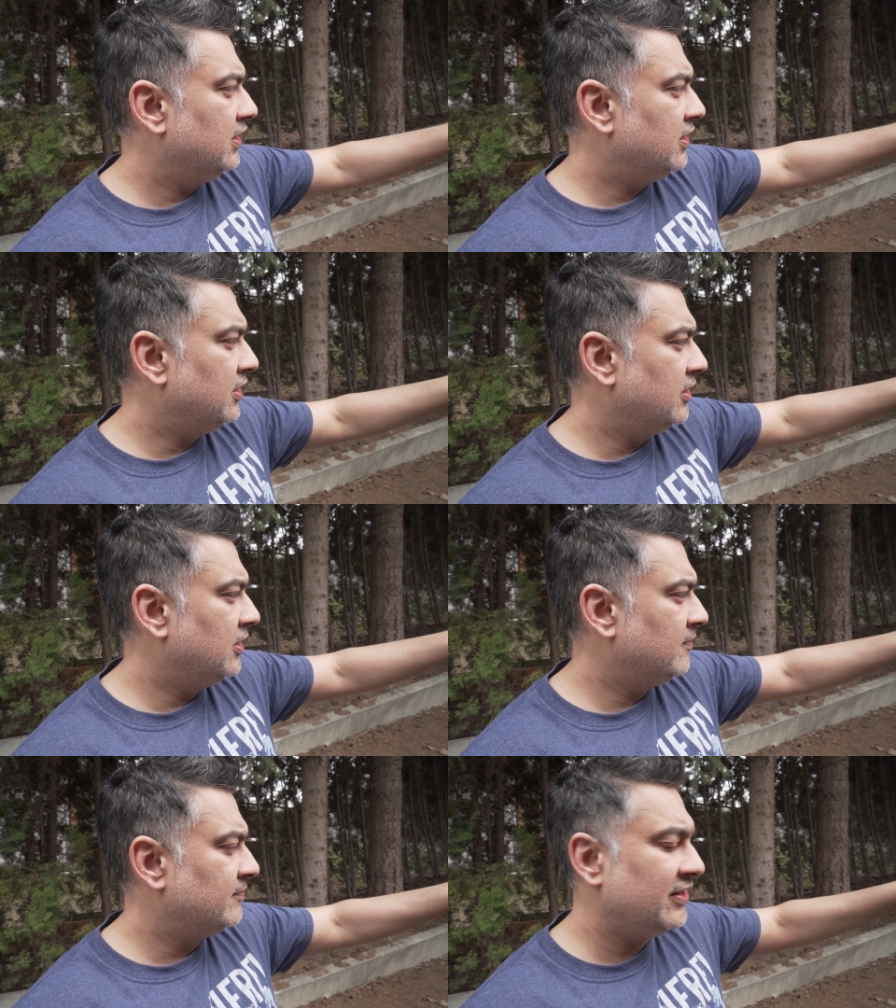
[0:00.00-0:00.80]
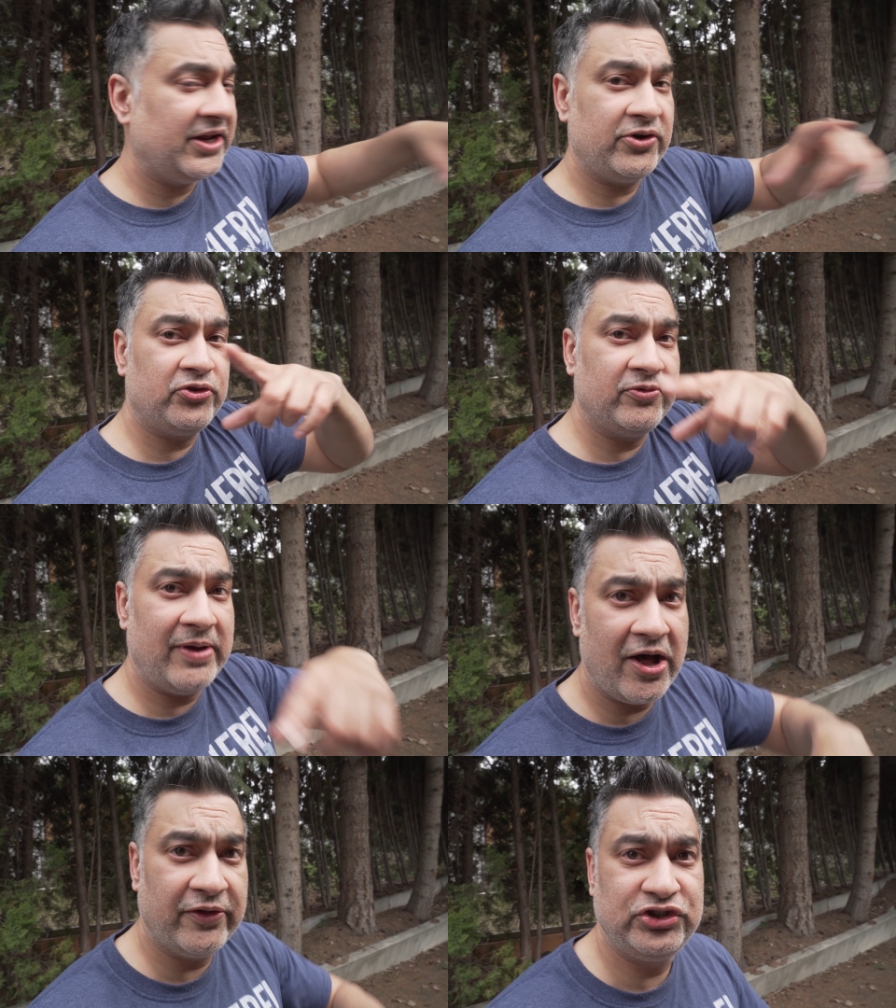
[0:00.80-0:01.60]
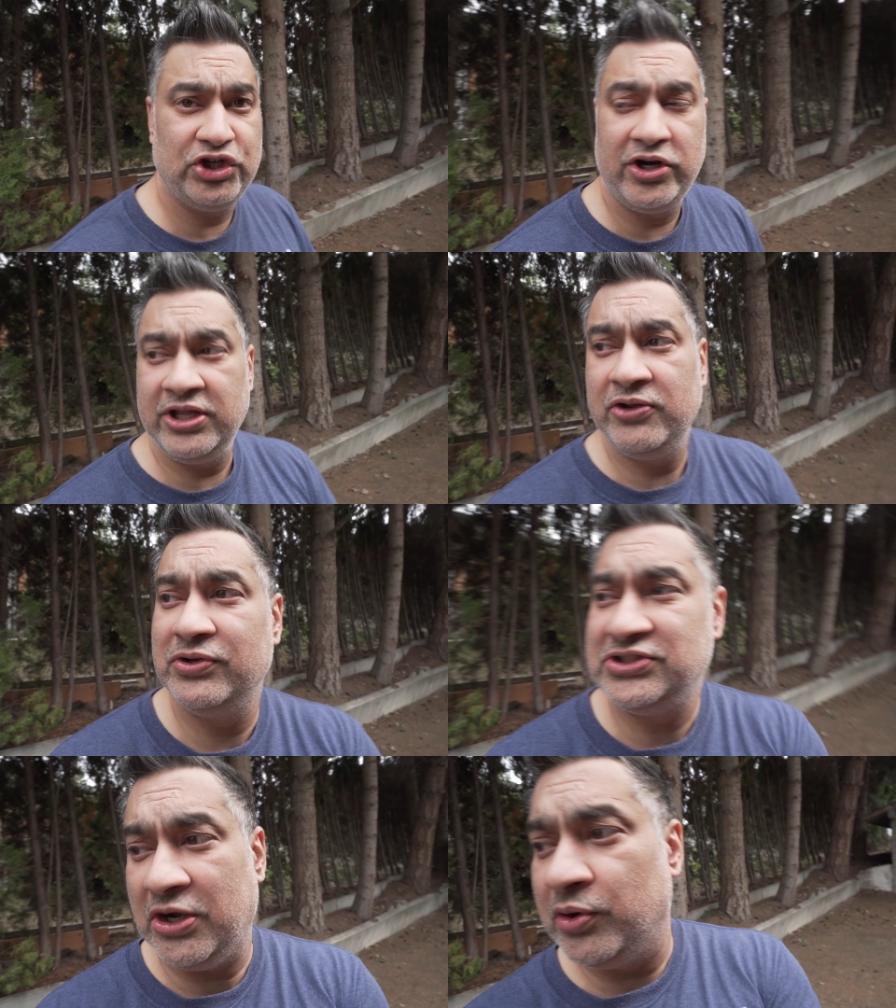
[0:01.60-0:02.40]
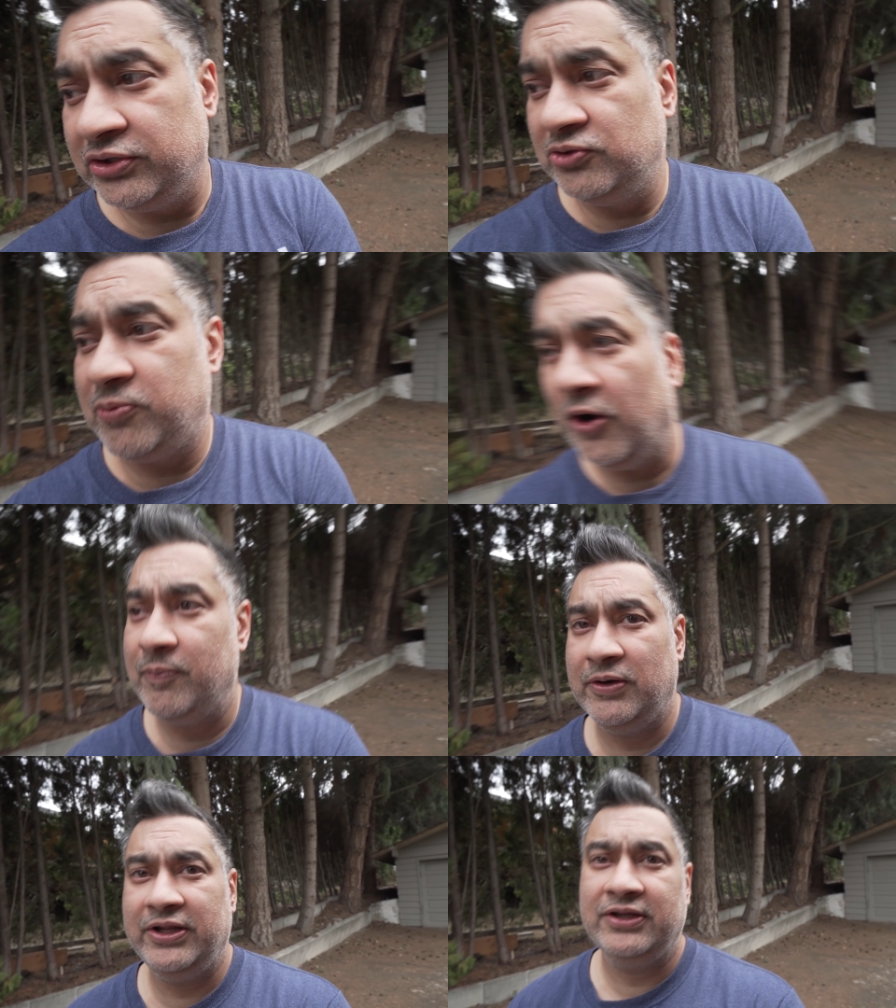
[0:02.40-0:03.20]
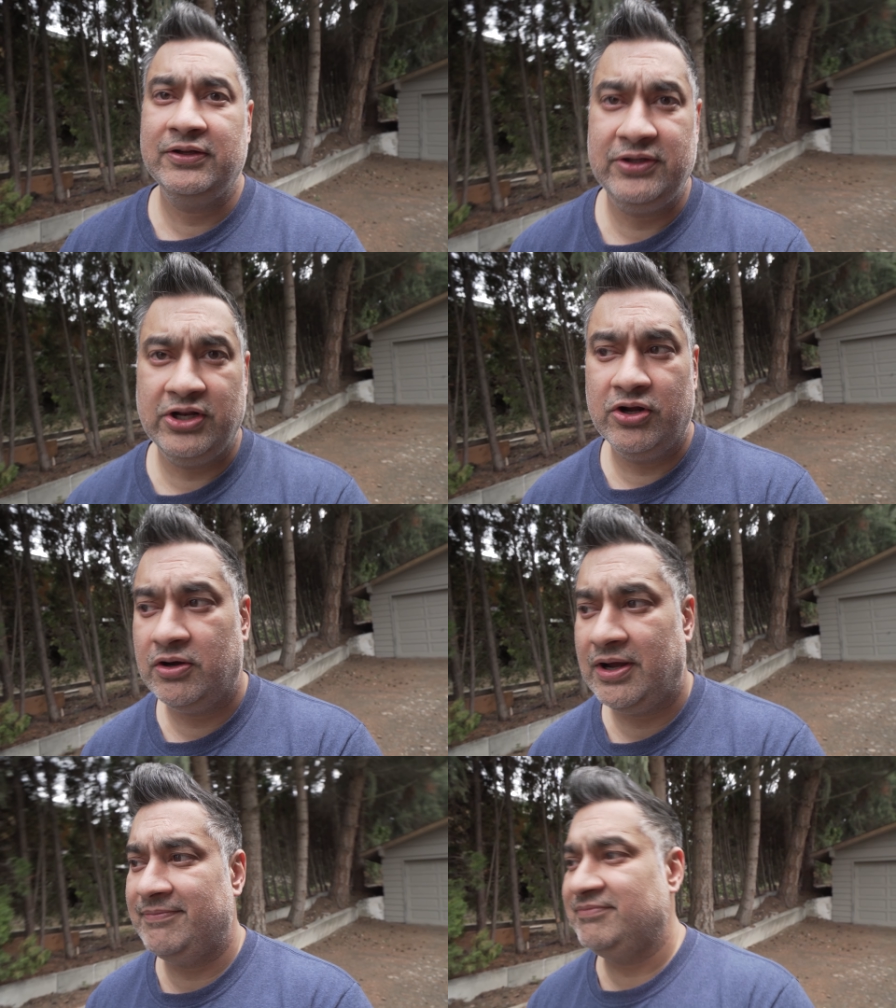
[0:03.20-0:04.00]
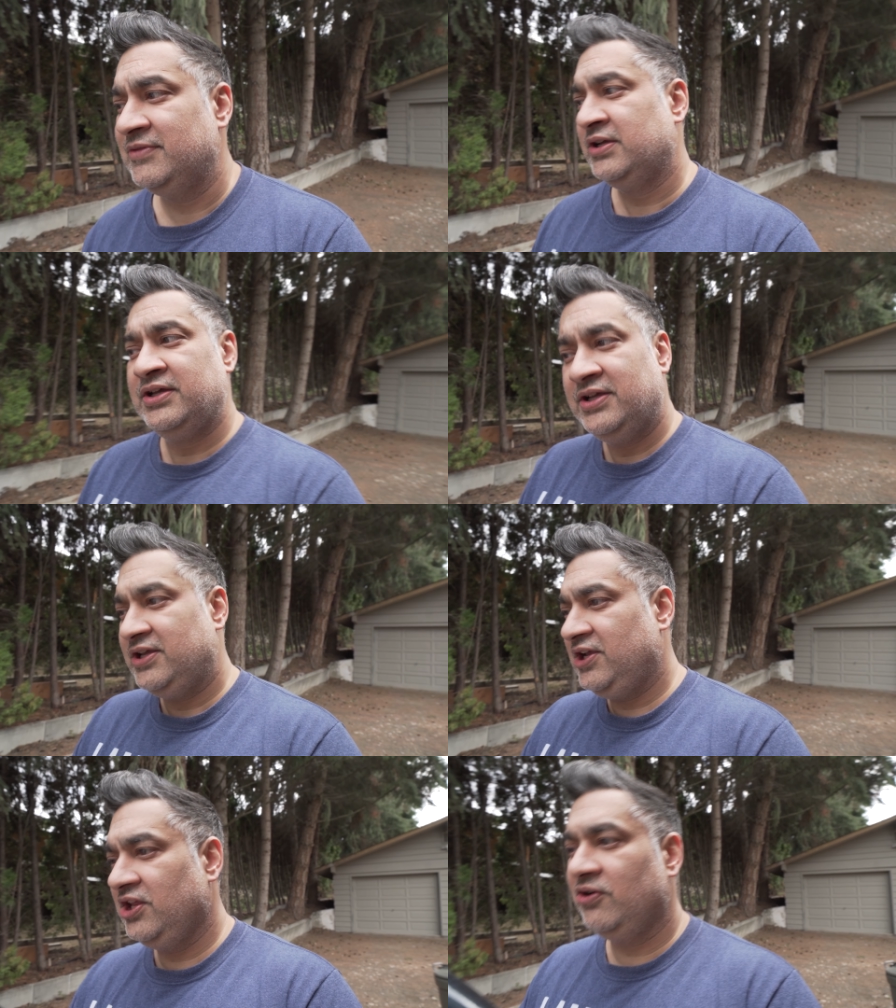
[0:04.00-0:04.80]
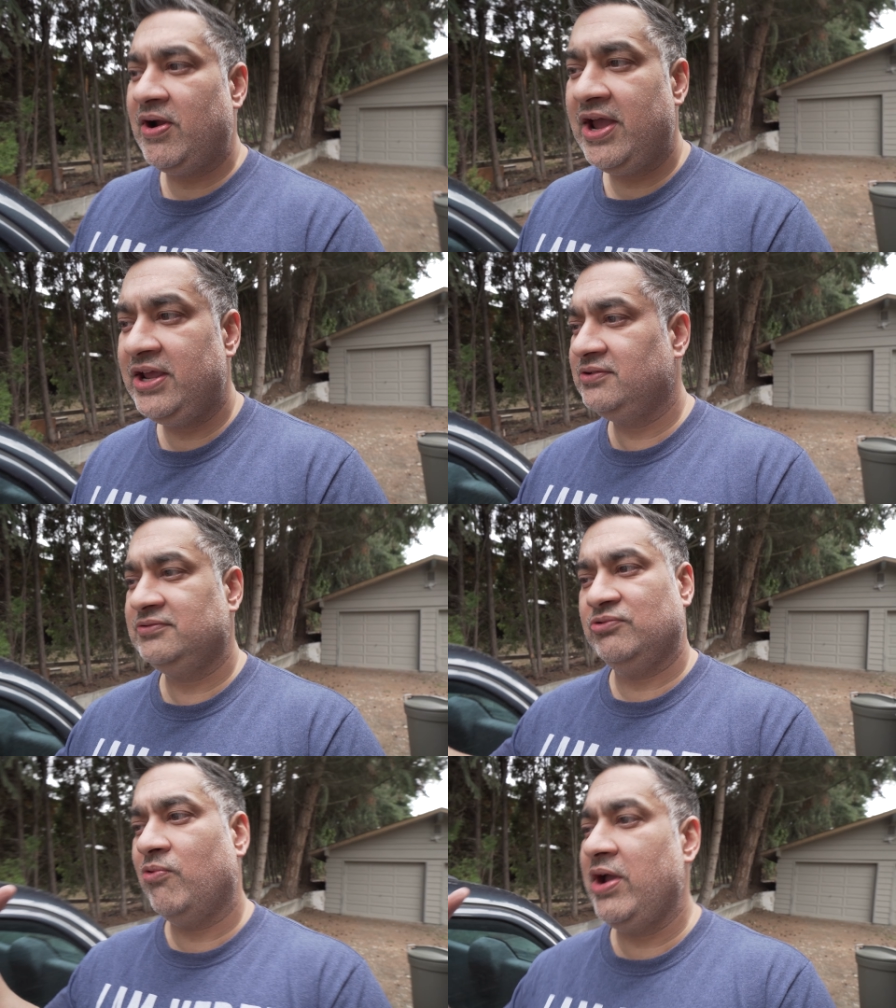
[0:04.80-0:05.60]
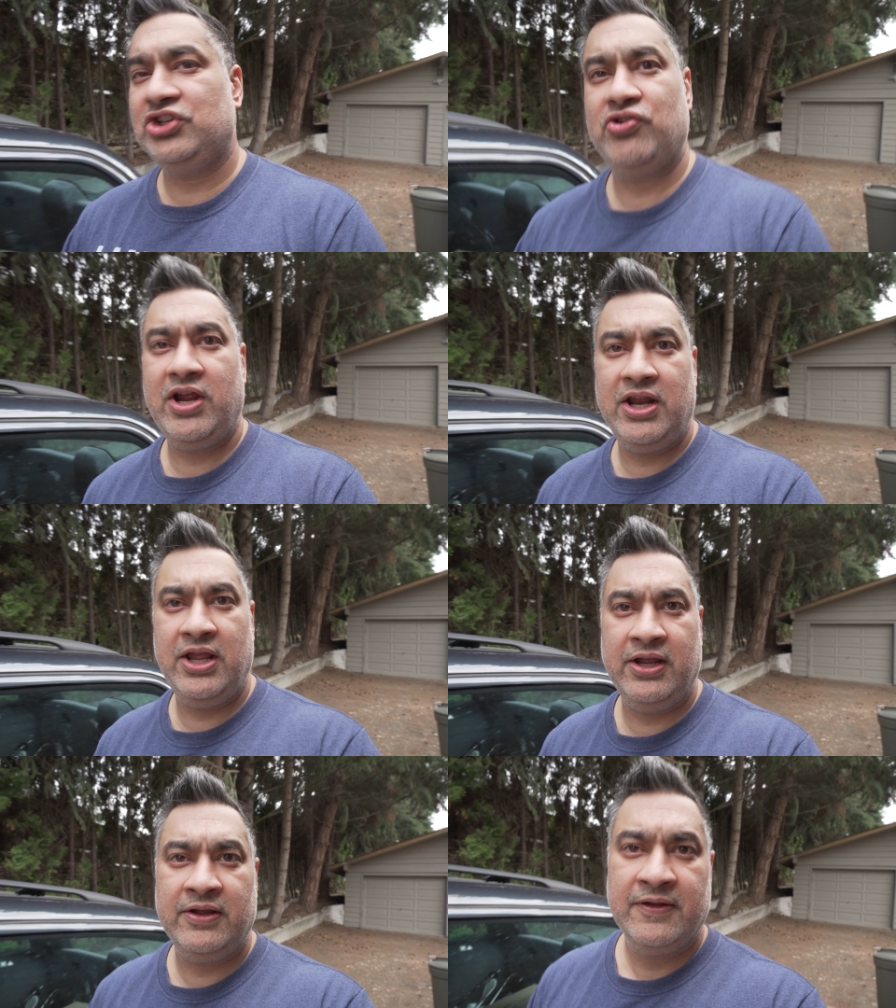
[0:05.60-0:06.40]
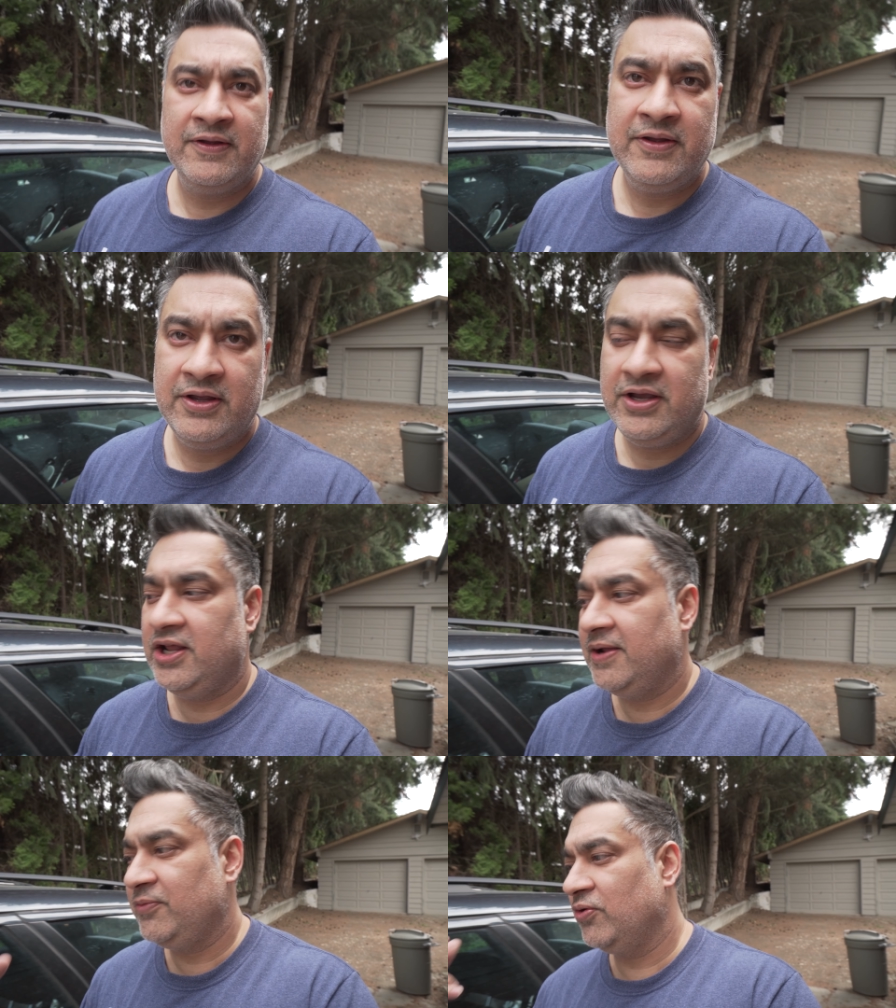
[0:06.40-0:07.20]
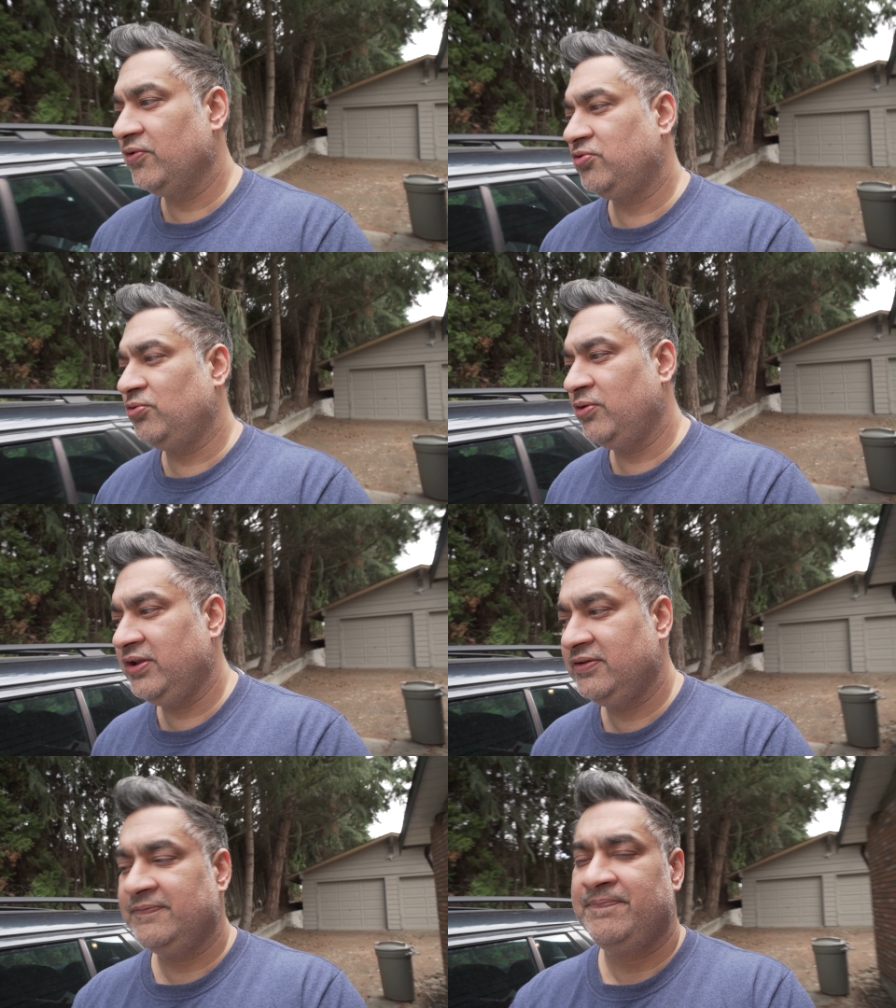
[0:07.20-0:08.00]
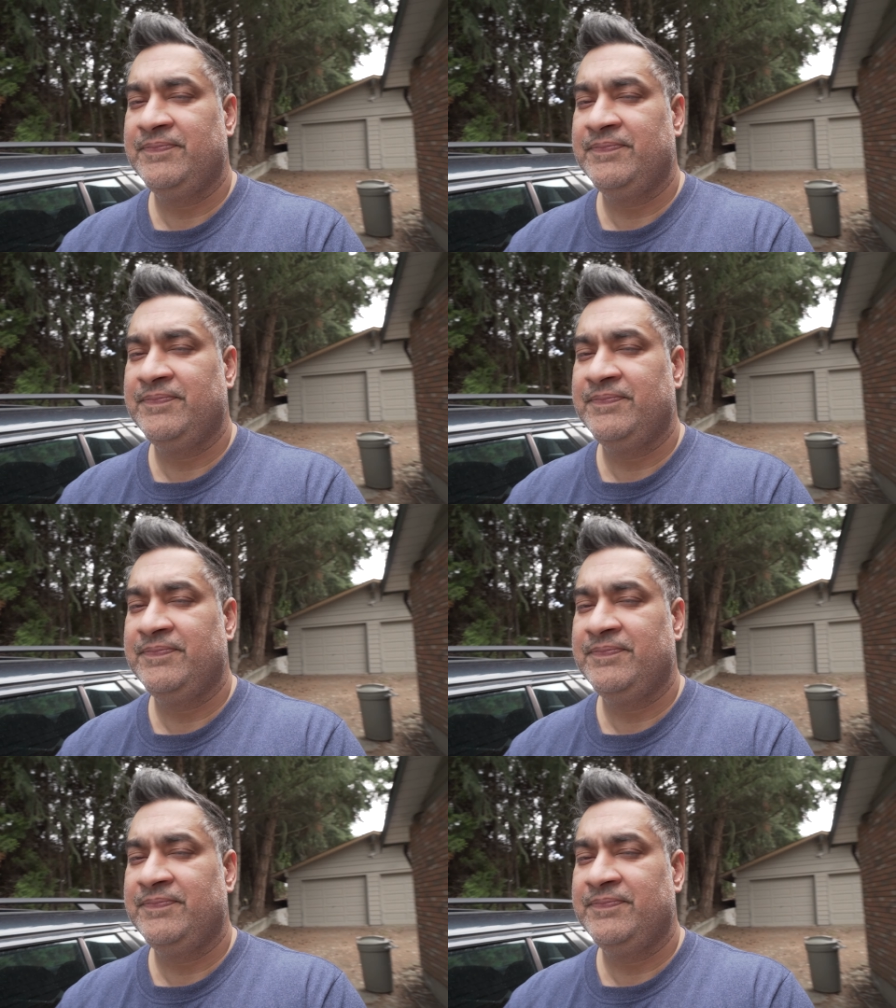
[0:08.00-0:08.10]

Um, I got to go through my health journey, which I will do properly. You know, I'm eating right, weight training, and I'm going through it